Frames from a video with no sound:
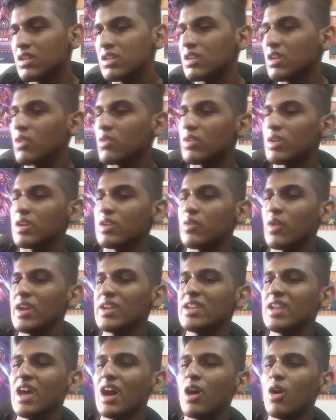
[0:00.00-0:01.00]
Yo,
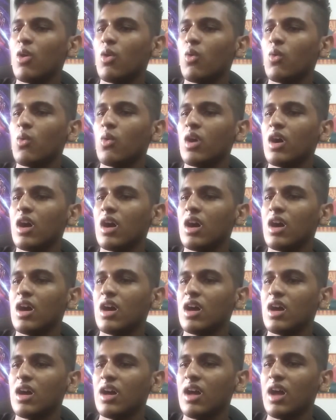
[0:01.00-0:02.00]
right now,
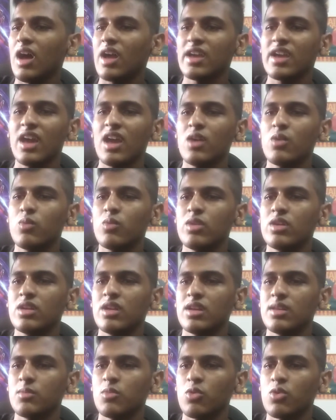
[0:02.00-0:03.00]
I can't wait
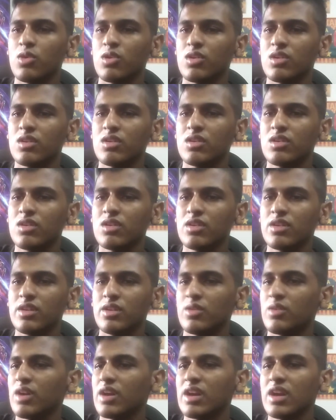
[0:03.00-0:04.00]
anymore.
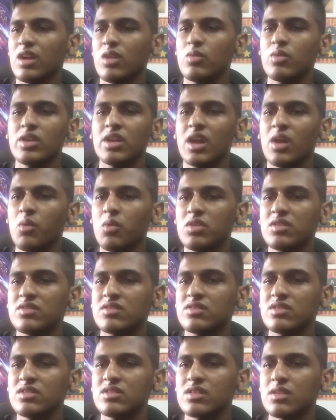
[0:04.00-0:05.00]
No, I can't wait. I want to
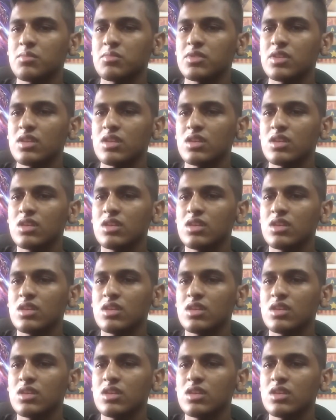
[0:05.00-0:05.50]
see something.